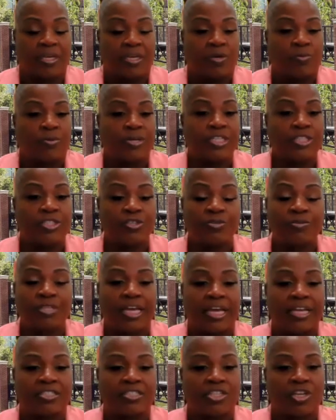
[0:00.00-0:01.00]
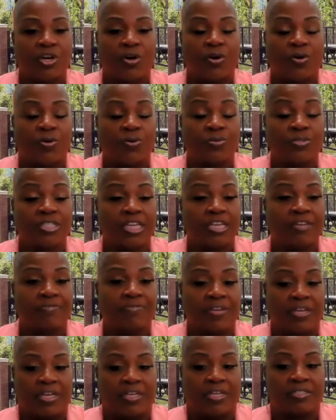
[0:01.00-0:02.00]
We do that to host
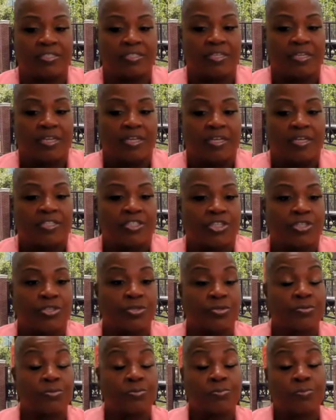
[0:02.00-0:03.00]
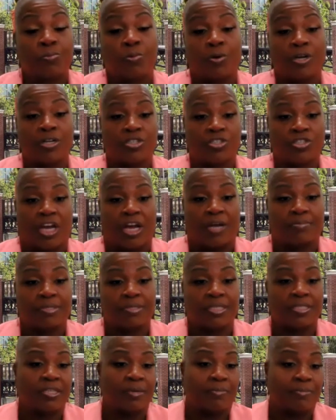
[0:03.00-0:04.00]
events, to do workshops,
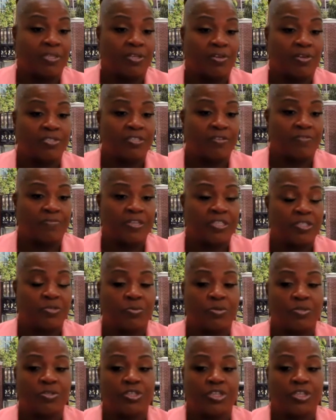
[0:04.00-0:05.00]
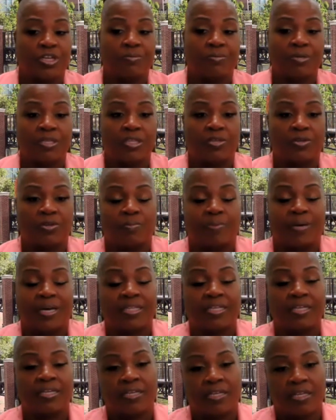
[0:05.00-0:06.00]
and some of those events we'll share with you by
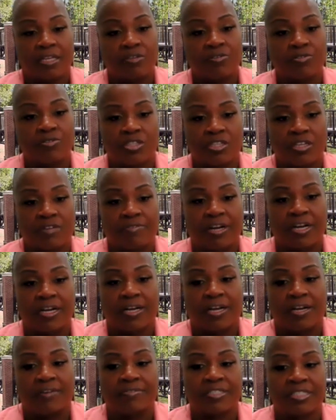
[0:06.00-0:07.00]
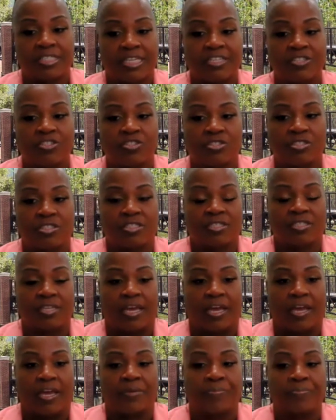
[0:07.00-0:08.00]
the conclusion of our conversation
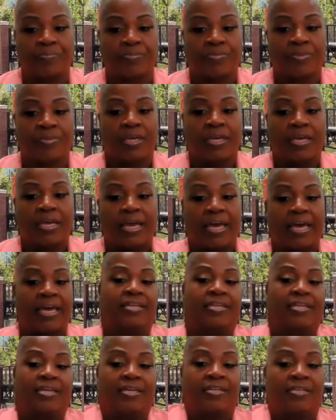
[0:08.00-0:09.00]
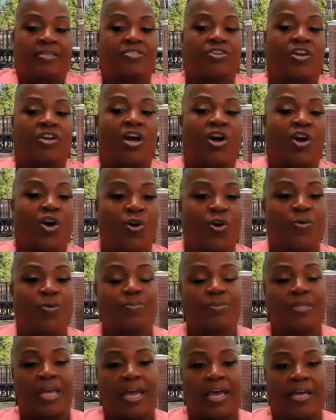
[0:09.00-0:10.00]
today. And it is our
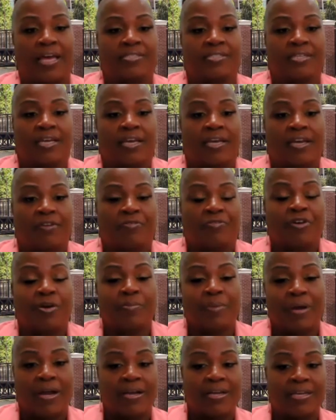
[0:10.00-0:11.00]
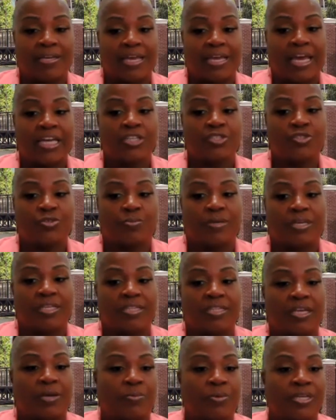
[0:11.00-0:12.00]
hope that from our engagement
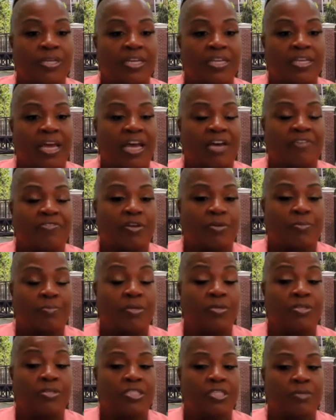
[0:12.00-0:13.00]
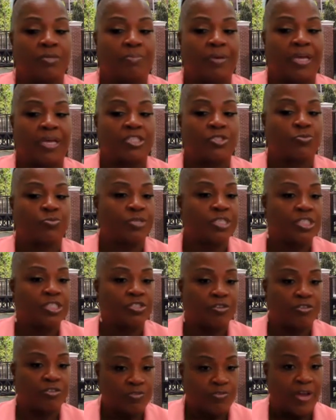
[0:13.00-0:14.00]
that we can have community-based
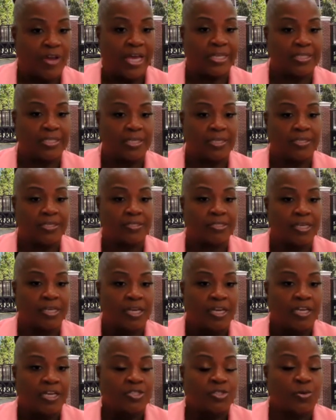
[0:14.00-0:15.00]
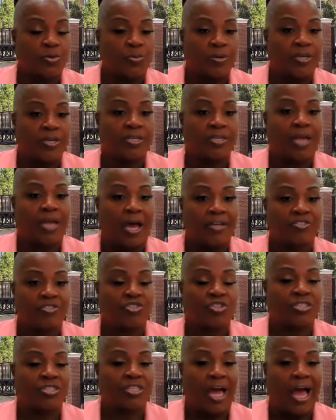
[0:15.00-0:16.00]
research findings. So we are not
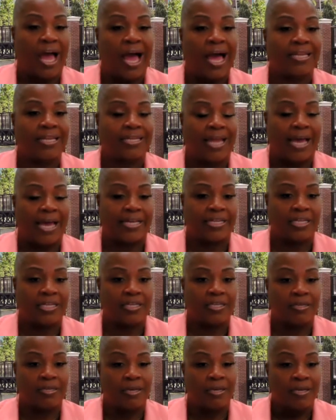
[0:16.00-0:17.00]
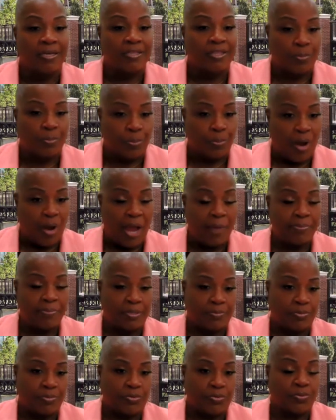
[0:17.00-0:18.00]
just highlighting the
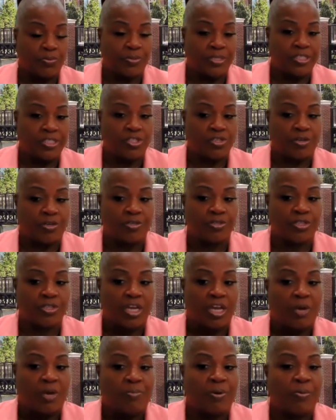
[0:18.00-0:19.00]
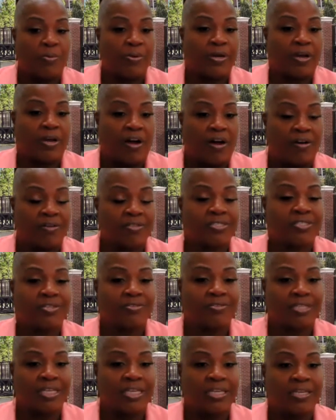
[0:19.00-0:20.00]
problem through research, but we are
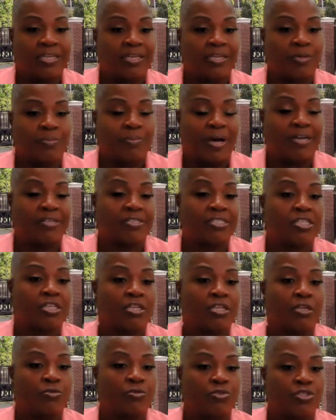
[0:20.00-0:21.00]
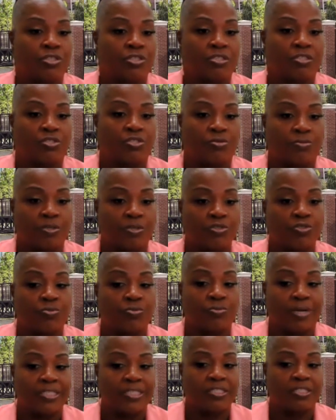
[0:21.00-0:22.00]
also thinking about solutions to
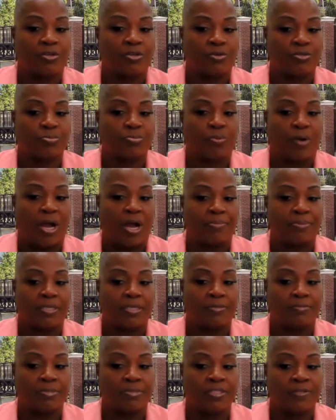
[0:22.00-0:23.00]
address those problems.